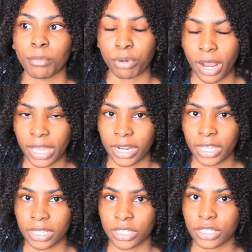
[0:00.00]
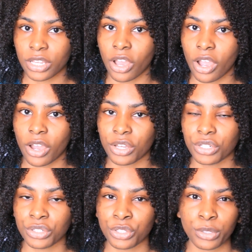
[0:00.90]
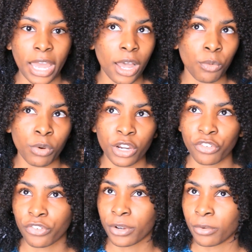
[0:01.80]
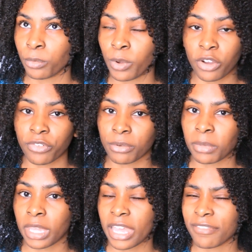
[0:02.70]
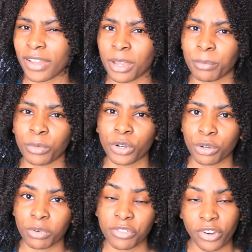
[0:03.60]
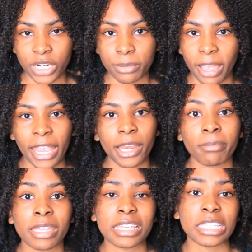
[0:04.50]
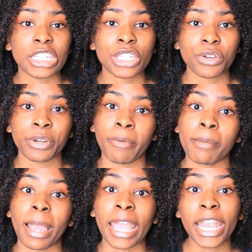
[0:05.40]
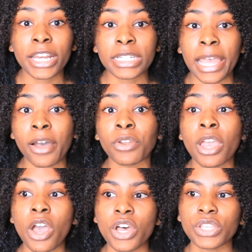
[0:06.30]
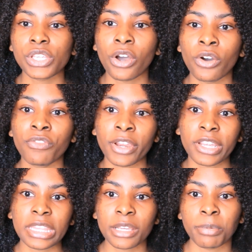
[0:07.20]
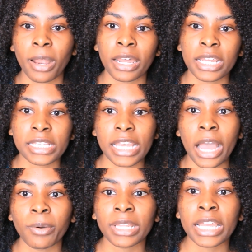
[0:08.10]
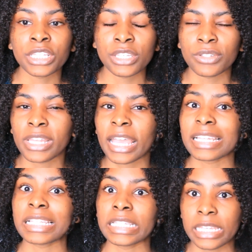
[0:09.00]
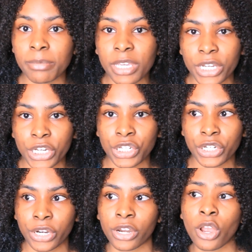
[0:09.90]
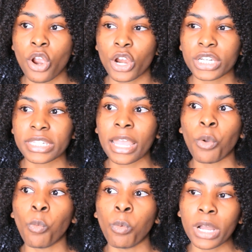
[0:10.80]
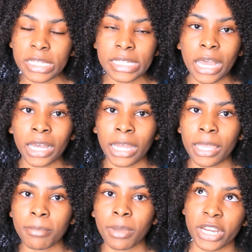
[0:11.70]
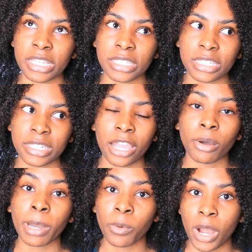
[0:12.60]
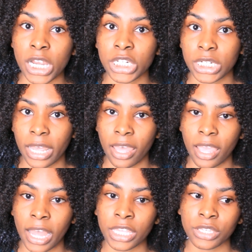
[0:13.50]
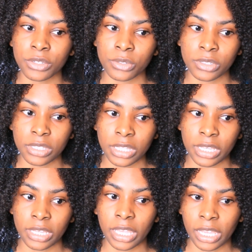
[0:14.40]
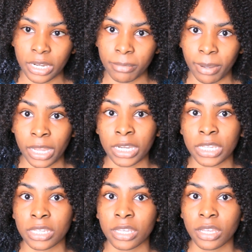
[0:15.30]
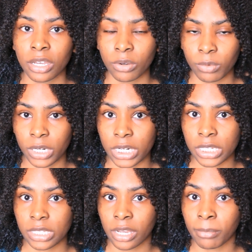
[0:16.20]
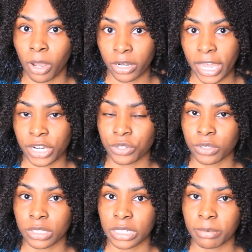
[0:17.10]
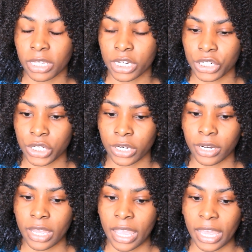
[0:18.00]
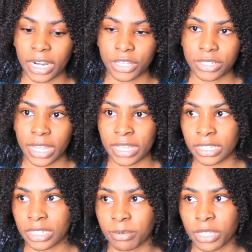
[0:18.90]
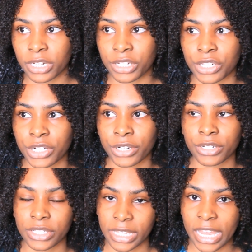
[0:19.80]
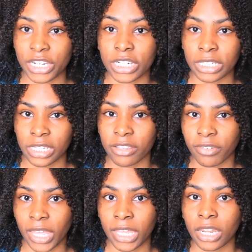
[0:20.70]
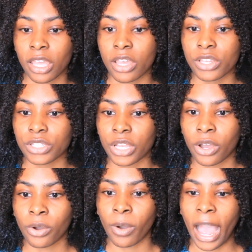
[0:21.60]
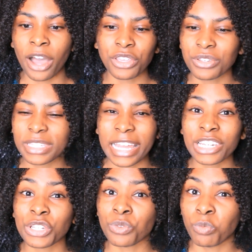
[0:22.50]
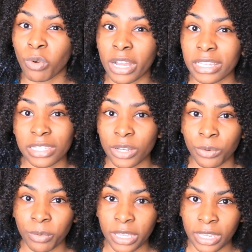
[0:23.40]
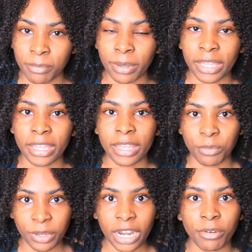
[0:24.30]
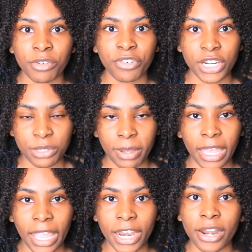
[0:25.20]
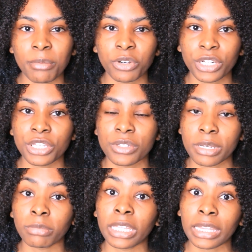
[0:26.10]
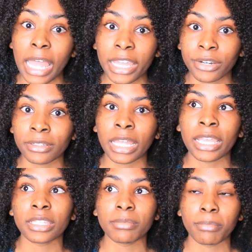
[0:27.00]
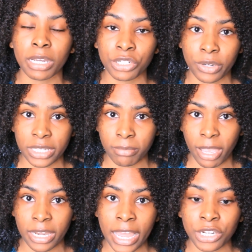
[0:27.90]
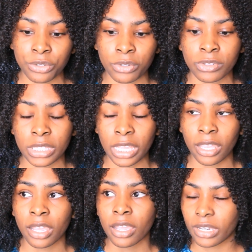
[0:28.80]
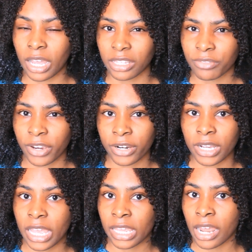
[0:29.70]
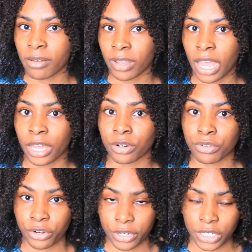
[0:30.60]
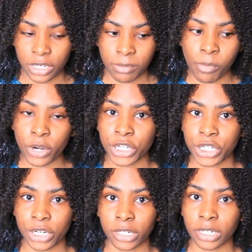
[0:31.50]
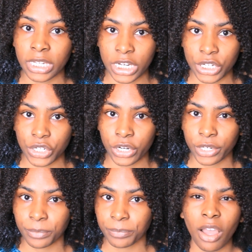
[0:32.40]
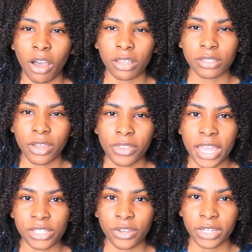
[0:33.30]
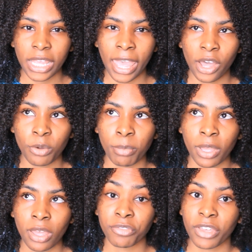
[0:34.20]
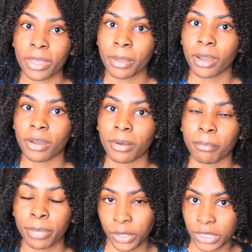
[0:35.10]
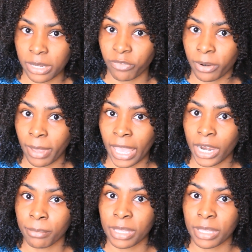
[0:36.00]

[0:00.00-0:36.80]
products do not work well for me if I'm going to refresh my hair because it's just going to weigh my hair down. So very thick products I would like to use like as a deep conditioner or just like one time. For instance, like on my wash day, I use the BodyWorks All Natural Deep Conditioner, and I use that as a deep conditioner slash a leave-in. So I'll use that just once a week, but when I refresh my hair, I'm going to use something lighter like my Tresemme Naturals, the Aloe Vera and Avocado Nourishing Moisture Conditioner. And also that's going to help prevent buildup for my hair,